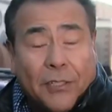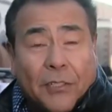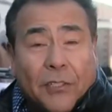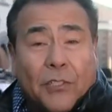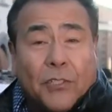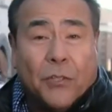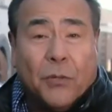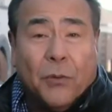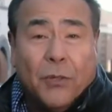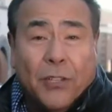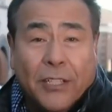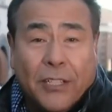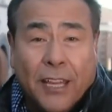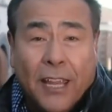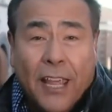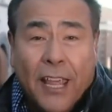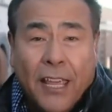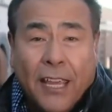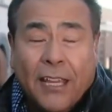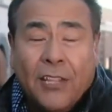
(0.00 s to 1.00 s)
Stewart
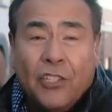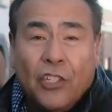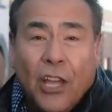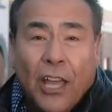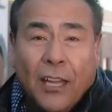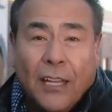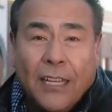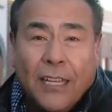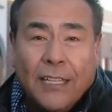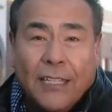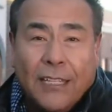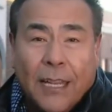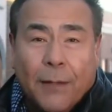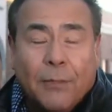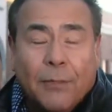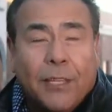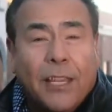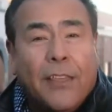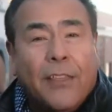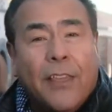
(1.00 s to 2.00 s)
and Johnny Depp
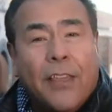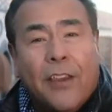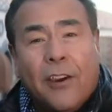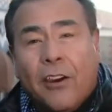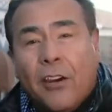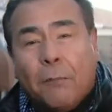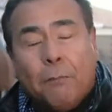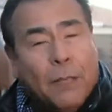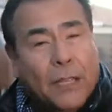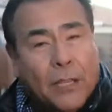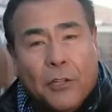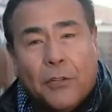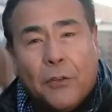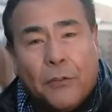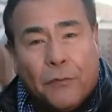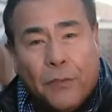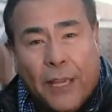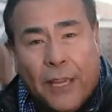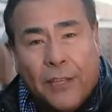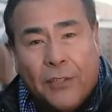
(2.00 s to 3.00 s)
say they are
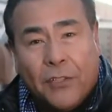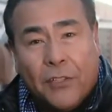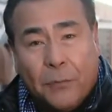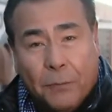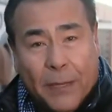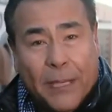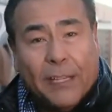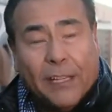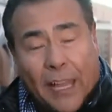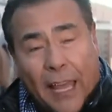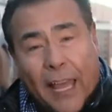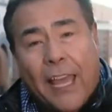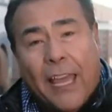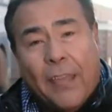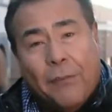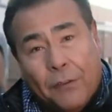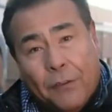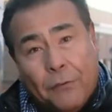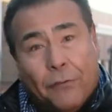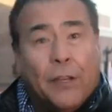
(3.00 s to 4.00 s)
petrified to speak
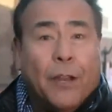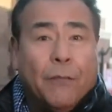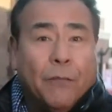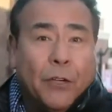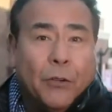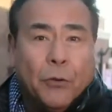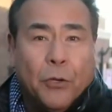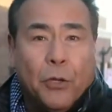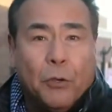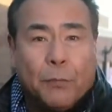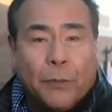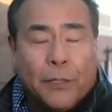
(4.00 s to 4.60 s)
live in front of a group.